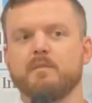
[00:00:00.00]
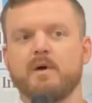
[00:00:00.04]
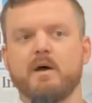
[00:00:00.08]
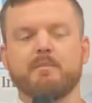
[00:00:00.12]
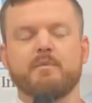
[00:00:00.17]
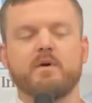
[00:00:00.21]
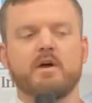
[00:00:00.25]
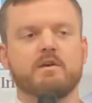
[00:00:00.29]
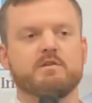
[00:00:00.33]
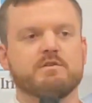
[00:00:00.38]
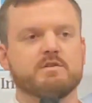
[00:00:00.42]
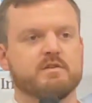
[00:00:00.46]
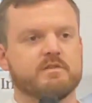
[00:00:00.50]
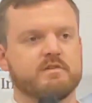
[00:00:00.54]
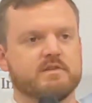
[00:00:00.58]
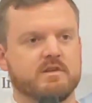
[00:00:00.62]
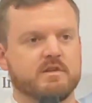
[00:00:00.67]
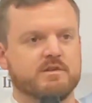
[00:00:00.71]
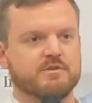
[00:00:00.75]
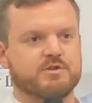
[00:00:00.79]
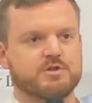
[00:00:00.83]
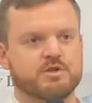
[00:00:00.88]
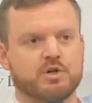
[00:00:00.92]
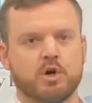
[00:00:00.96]
my patients and
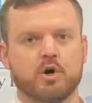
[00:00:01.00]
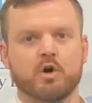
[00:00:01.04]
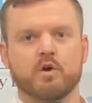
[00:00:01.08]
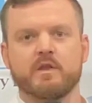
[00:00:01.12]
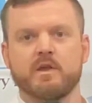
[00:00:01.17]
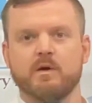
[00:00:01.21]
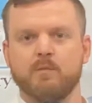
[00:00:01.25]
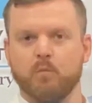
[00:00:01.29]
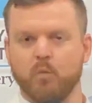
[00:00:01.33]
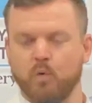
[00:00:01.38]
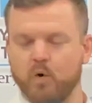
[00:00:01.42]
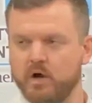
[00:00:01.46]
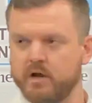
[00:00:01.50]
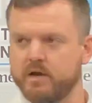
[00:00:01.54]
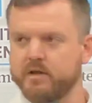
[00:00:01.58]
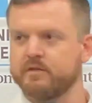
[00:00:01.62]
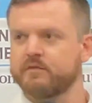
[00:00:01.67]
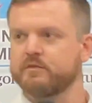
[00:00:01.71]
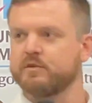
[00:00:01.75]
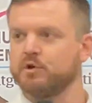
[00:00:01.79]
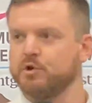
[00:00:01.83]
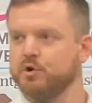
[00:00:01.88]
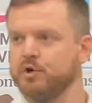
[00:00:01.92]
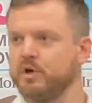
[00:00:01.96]
ensure them what
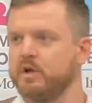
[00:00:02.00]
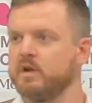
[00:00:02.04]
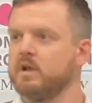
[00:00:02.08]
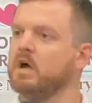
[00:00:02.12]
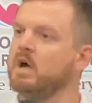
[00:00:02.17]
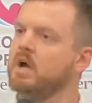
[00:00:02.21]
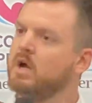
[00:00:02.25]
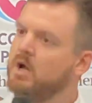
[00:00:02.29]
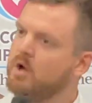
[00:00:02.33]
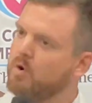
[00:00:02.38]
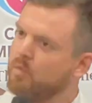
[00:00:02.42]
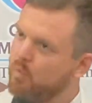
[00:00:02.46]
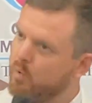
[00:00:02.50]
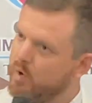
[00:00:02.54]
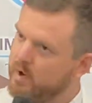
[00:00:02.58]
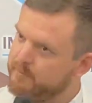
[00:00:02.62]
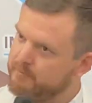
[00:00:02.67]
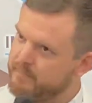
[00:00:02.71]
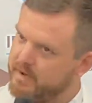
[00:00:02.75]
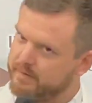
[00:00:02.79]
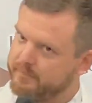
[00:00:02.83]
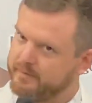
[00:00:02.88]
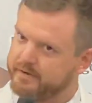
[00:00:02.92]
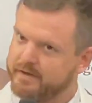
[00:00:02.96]
is good,
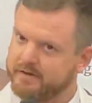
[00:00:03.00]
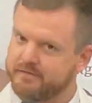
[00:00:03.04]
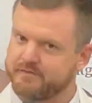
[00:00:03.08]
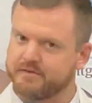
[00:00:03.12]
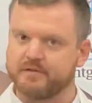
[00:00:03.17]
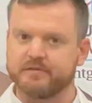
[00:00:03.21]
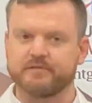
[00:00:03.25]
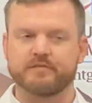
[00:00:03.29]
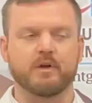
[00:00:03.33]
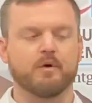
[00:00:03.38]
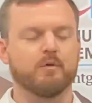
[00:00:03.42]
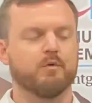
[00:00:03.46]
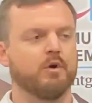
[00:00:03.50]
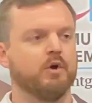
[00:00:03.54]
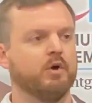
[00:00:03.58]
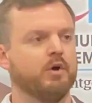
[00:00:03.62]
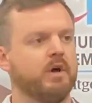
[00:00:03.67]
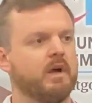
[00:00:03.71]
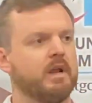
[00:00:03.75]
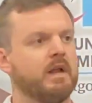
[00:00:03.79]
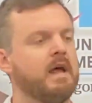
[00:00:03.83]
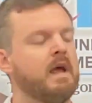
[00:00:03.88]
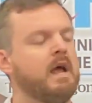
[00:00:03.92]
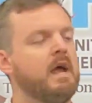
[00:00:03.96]
what maybe isn't so
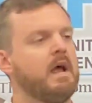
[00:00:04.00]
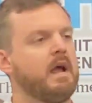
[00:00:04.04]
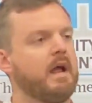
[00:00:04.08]
good,